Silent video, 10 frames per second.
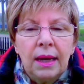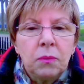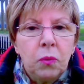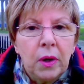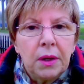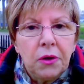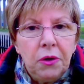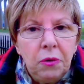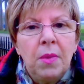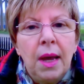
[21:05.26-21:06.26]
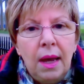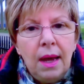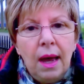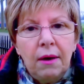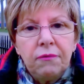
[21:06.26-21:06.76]
and what you
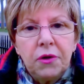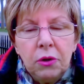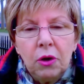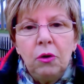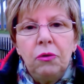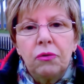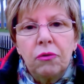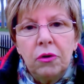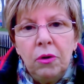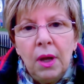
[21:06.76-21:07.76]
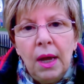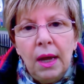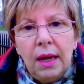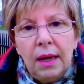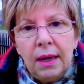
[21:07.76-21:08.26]
may have to go through
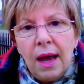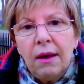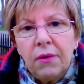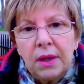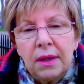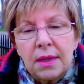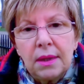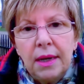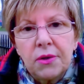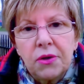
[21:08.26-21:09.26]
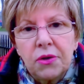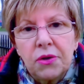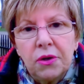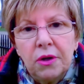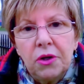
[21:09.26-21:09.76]
in having this
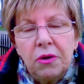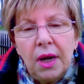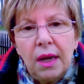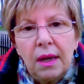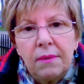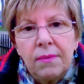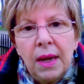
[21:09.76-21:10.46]
laser surgery.